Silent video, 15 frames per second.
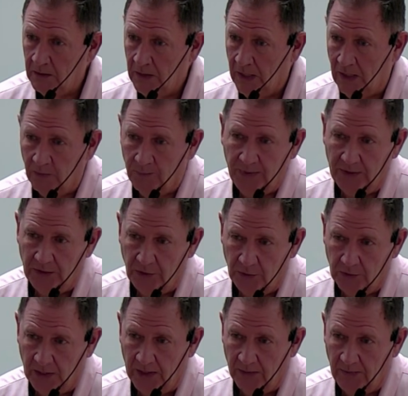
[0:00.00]
how big do you
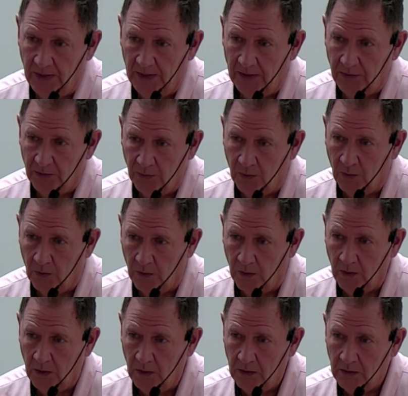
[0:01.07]
got to make your hole